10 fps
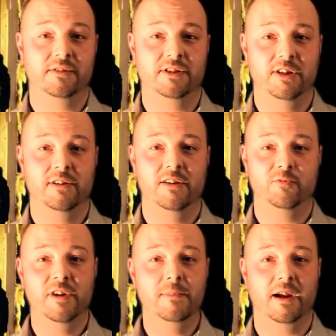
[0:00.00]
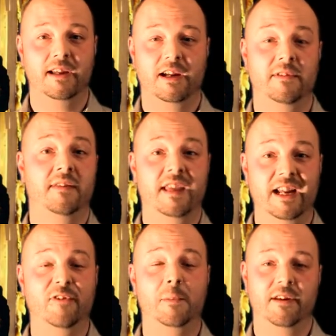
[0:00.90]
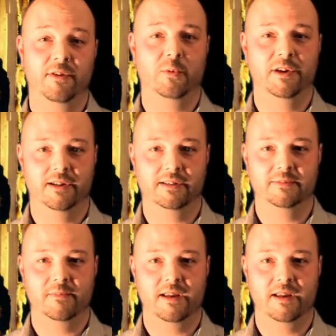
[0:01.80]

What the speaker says: Studios' remake of The Thing from Another World.